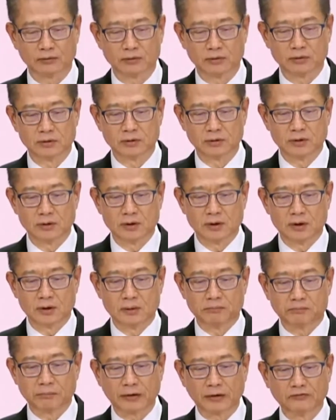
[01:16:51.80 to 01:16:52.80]
Arts,
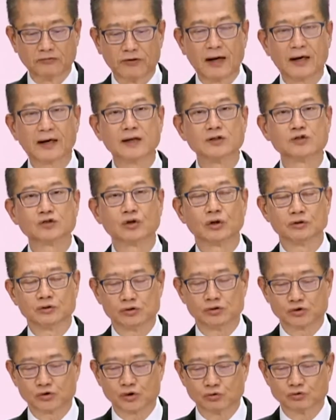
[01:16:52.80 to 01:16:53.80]
culture, and
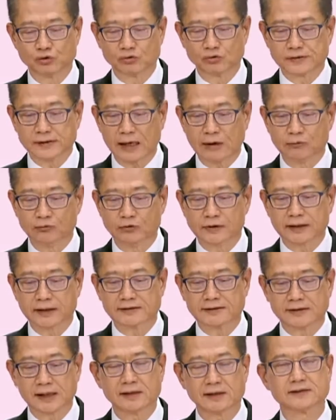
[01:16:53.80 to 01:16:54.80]
tourism. Arts
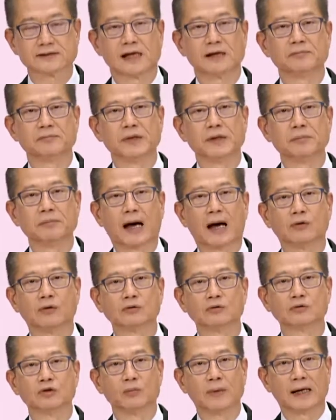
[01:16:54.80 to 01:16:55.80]
and culture, which
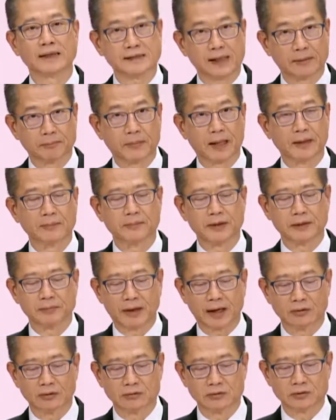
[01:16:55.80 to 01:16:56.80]
depicts the spirit and
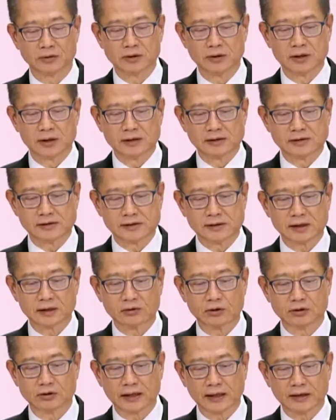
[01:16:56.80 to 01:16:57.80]
values of a community,
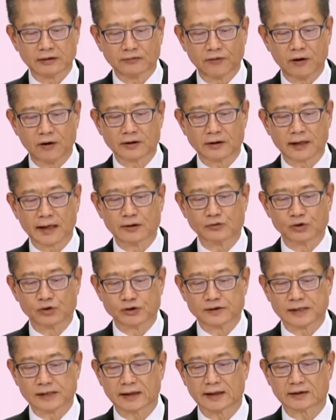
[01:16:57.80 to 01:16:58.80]
is where the soft power
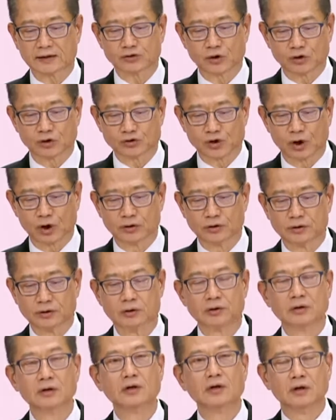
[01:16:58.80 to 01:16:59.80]
of a place
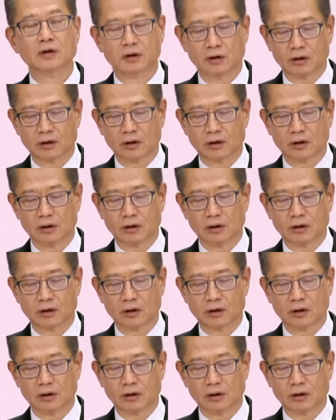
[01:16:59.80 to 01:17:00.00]
lies.